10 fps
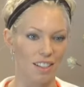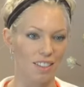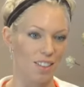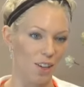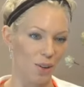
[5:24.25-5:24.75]
the
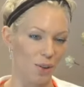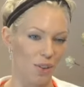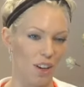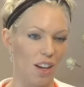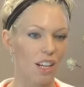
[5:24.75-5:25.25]

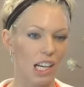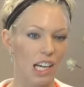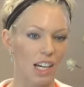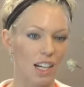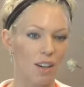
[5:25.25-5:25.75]
tone,
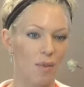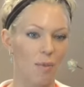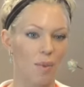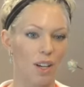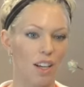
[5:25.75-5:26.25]

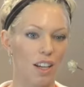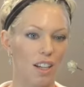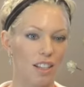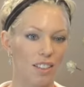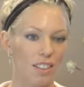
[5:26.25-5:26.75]

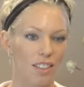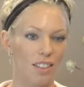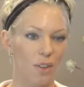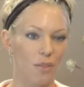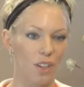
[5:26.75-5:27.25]
it just
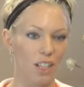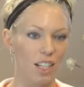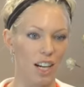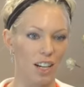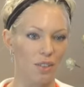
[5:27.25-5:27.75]
definitely
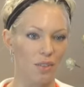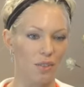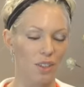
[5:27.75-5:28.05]
kind of